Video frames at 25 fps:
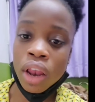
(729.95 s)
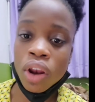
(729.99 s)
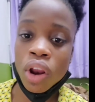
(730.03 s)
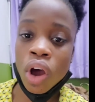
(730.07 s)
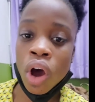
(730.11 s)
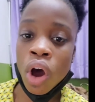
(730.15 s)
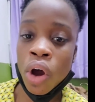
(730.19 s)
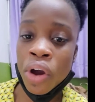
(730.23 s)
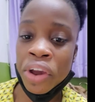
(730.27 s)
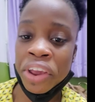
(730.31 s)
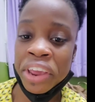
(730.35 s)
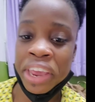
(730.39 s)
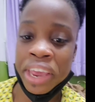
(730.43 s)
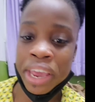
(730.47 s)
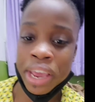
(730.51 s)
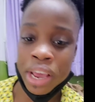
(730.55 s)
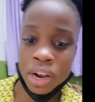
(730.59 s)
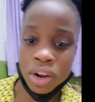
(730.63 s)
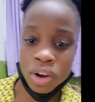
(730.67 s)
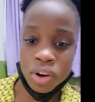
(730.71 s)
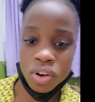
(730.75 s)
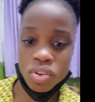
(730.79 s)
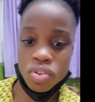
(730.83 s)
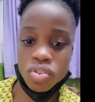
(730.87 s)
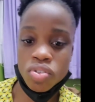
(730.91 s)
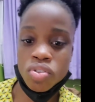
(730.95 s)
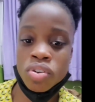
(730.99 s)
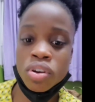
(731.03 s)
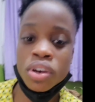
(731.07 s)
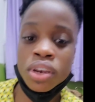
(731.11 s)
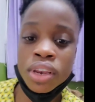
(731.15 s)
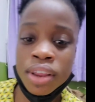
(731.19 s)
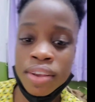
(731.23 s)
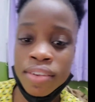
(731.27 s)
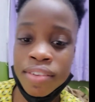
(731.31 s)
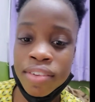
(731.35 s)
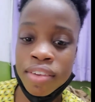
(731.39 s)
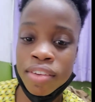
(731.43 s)
are yellow. So
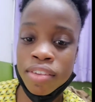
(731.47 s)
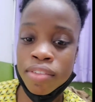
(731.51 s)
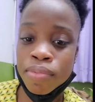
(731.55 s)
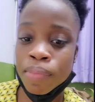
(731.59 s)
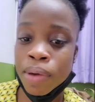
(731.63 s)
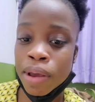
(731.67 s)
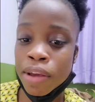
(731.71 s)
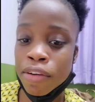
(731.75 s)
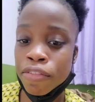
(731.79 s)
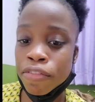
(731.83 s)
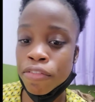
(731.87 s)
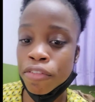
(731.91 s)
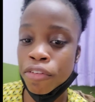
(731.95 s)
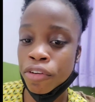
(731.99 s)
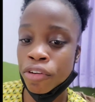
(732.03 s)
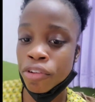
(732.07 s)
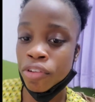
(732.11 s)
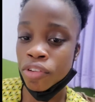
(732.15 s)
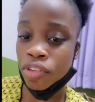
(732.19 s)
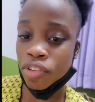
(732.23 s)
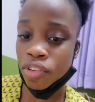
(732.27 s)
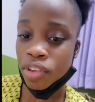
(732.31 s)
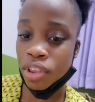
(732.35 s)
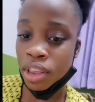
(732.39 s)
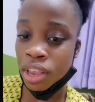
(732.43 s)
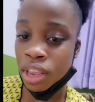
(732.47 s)
this is my first